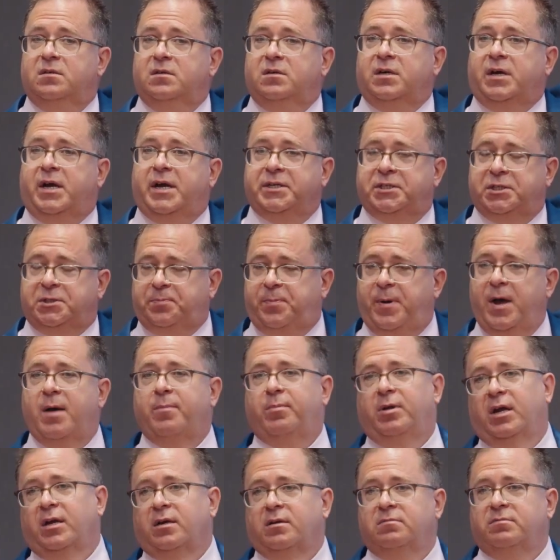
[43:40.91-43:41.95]
Because it's
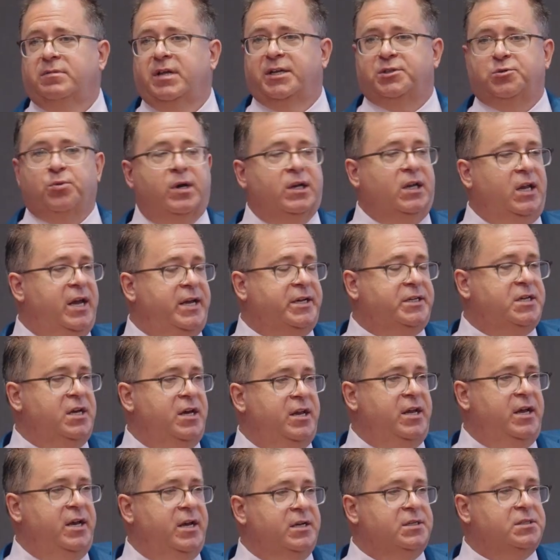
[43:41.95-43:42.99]
public. That's what LinkedIn
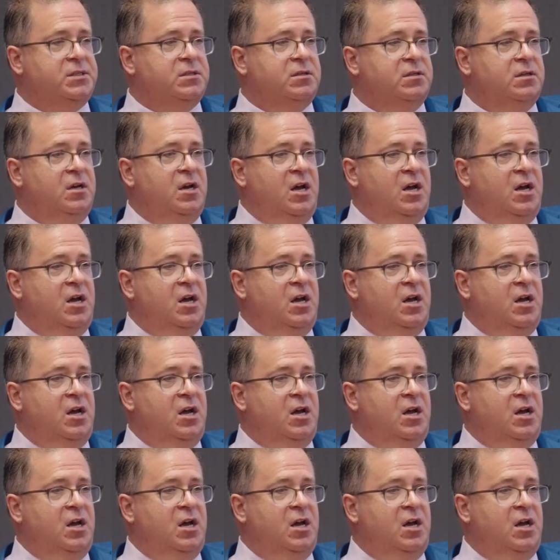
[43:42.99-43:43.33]
is.